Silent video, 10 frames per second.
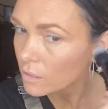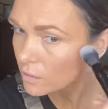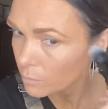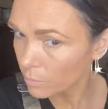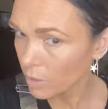
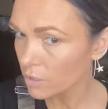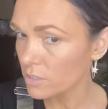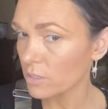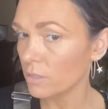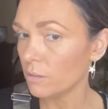in
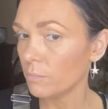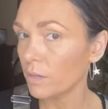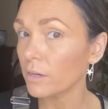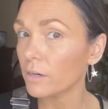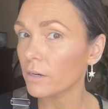person in the
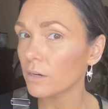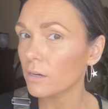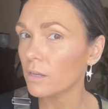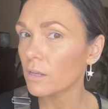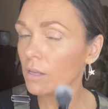mirror.
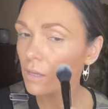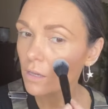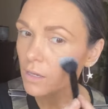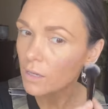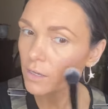
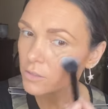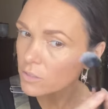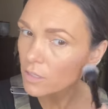It's